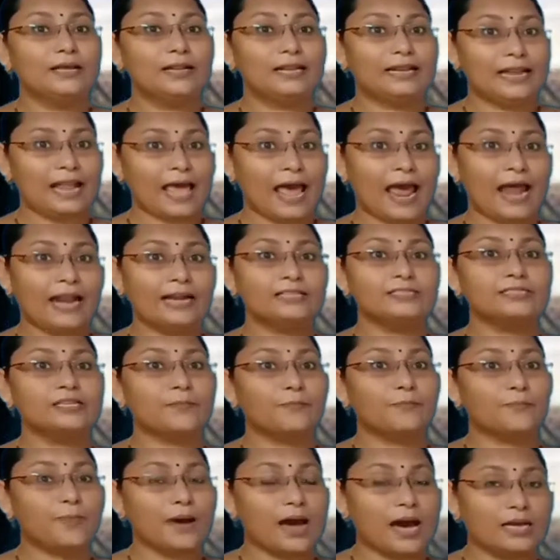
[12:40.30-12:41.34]
land,
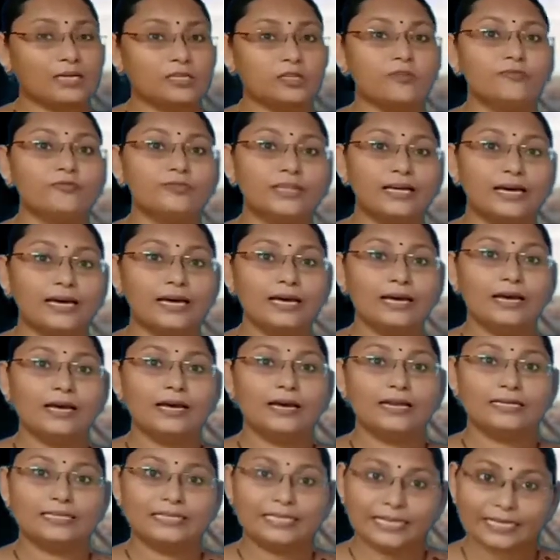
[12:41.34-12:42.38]
some part of the
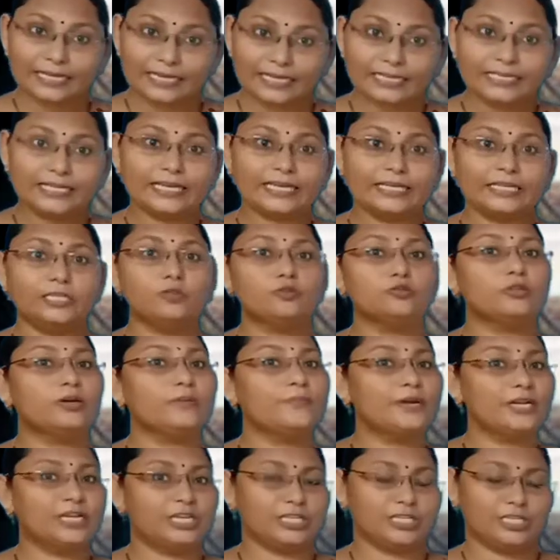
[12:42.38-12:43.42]
territory to the
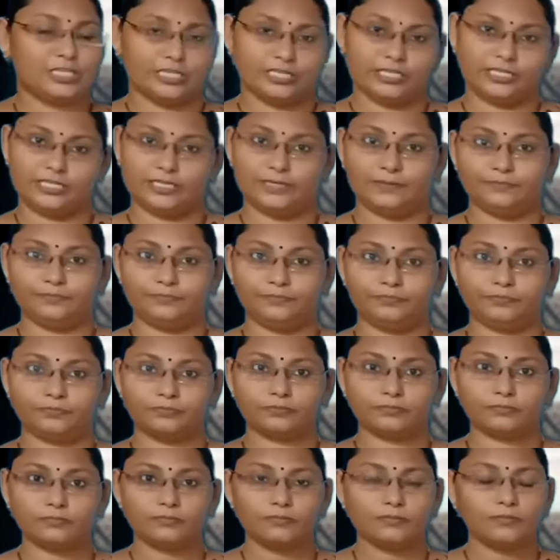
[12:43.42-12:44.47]
Britishers.
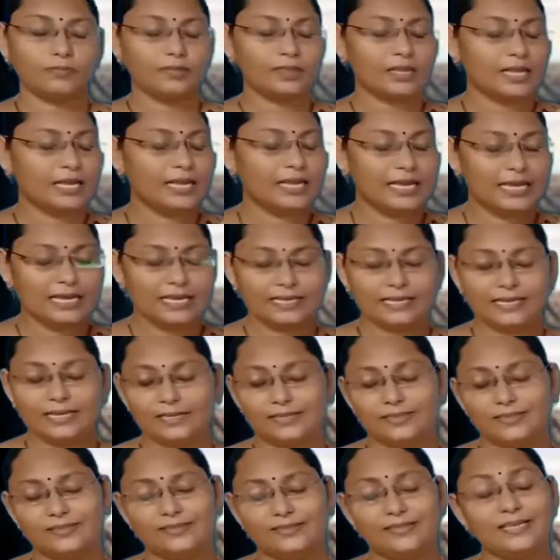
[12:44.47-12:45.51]

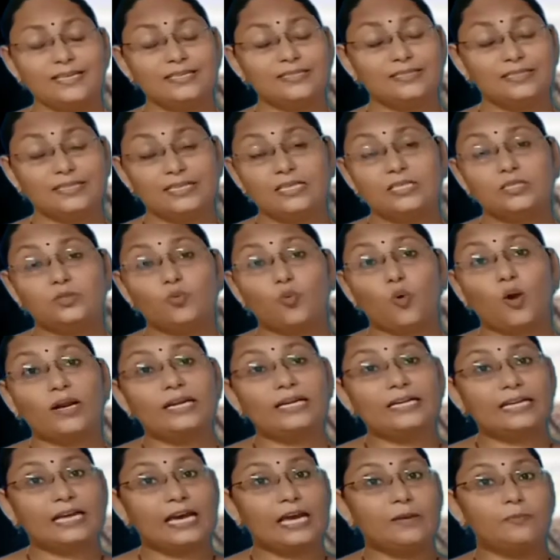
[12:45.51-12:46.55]
Yes, this is
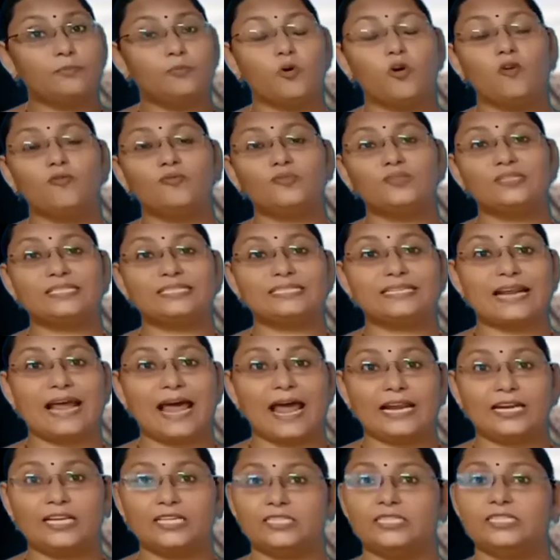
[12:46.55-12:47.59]
one type of
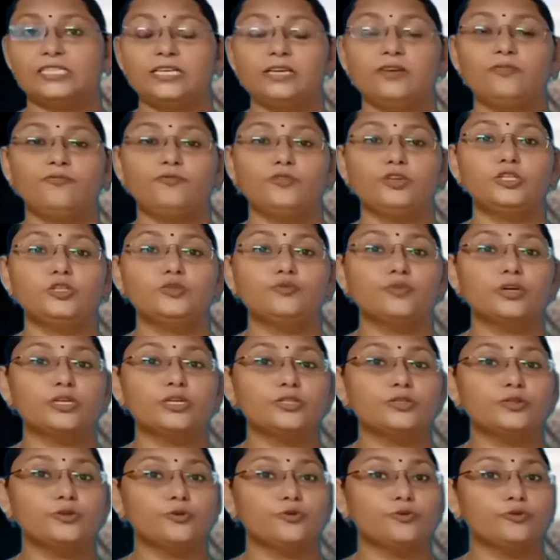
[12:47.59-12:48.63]
strategy which
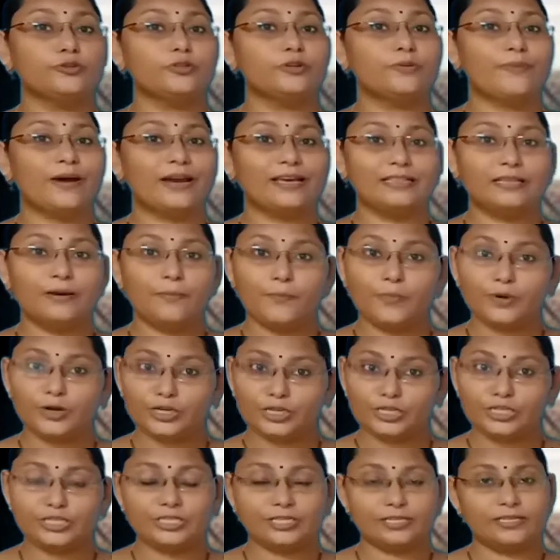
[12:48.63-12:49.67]
was used by the
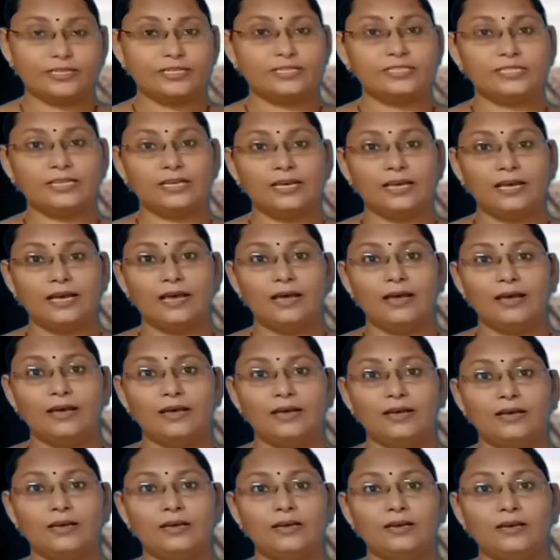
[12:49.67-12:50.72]
Britishers
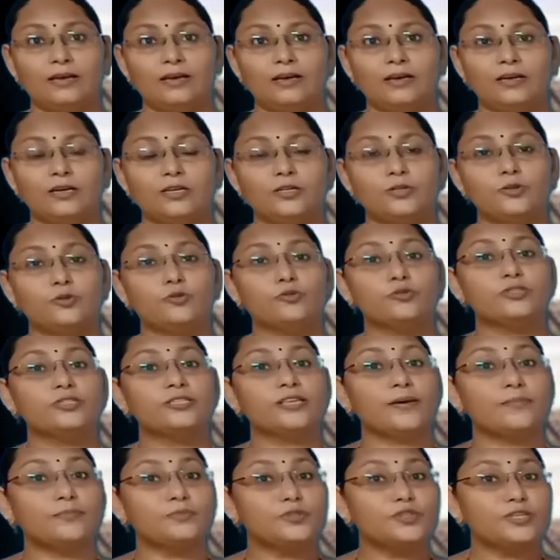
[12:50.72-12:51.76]
to
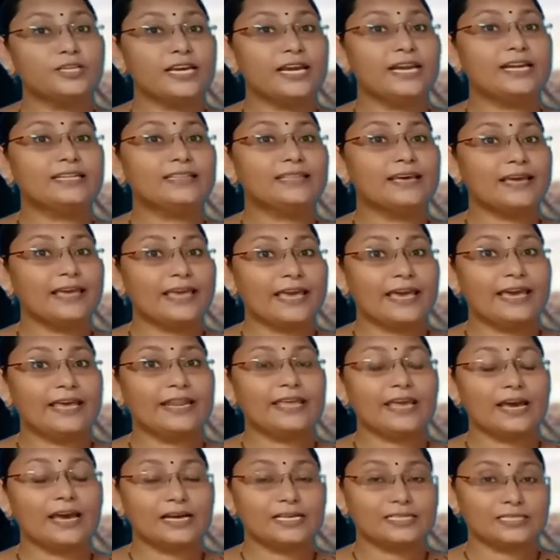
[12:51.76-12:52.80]
subjugate the
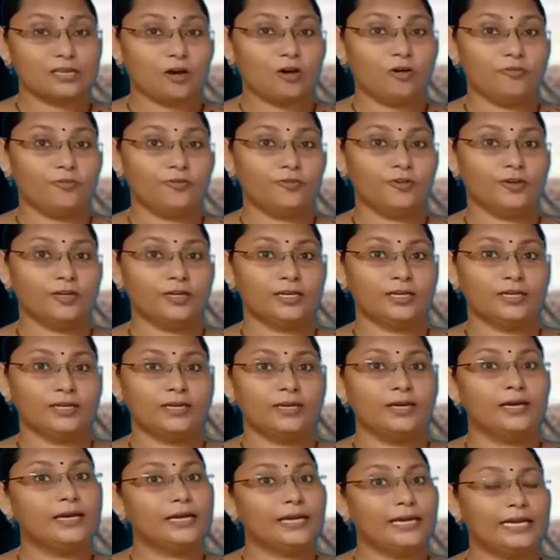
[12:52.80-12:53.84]
areas of
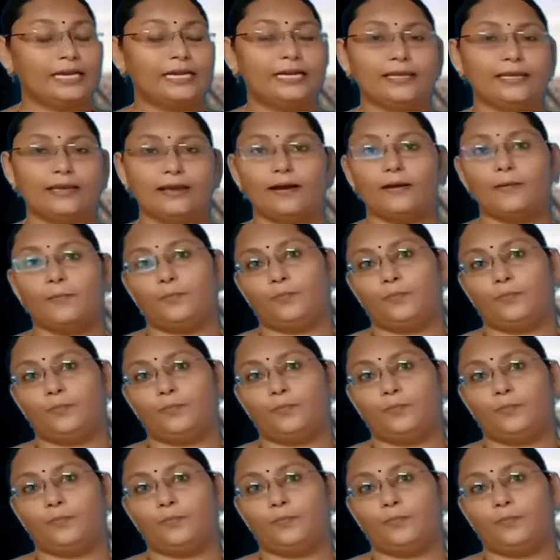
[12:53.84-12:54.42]
India.